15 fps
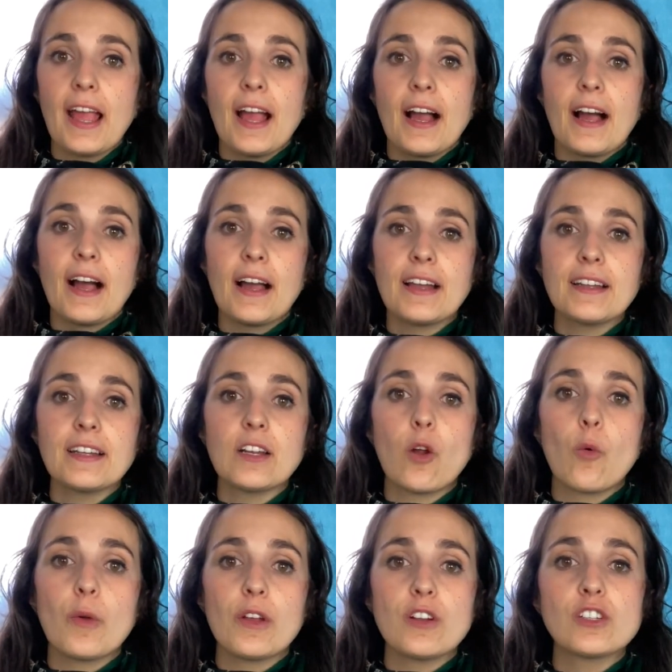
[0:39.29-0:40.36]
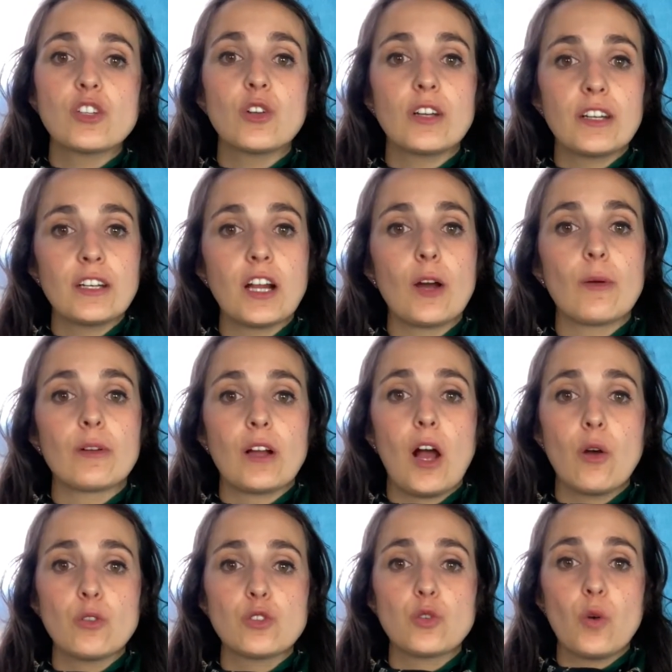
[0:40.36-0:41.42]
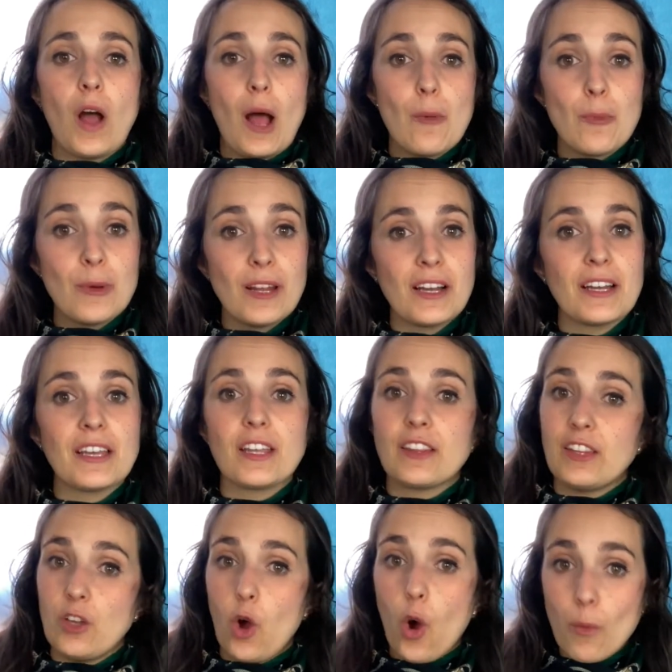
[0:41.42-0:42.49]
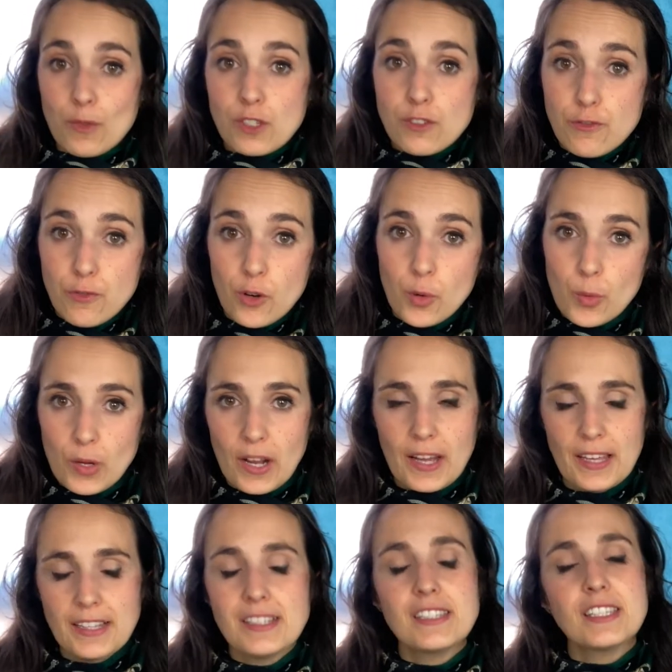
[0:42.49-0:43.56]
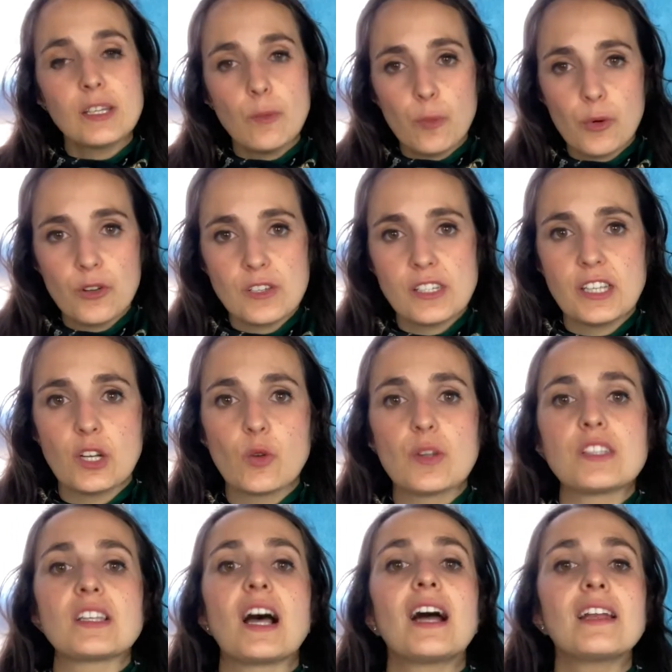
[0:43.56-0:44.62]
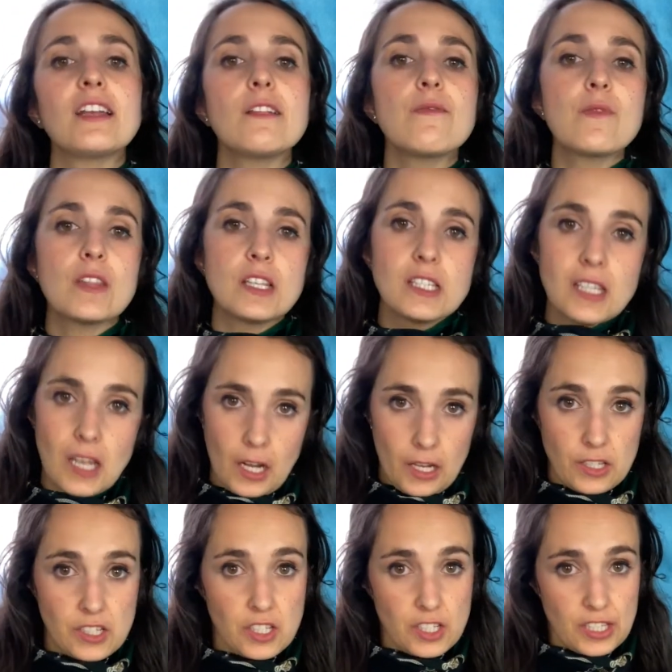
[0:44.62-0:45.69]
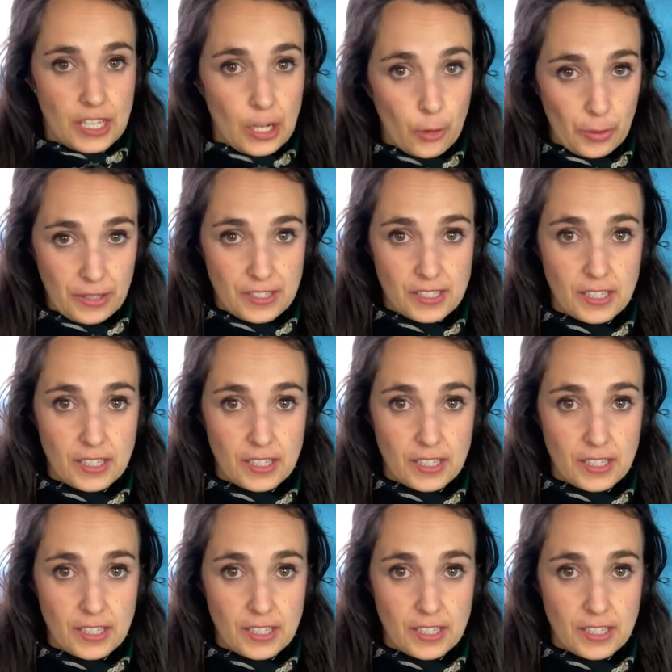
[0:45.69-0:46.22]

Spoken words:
and we also learned about how to apply the Ohms formula in simple circuits and in series circuits.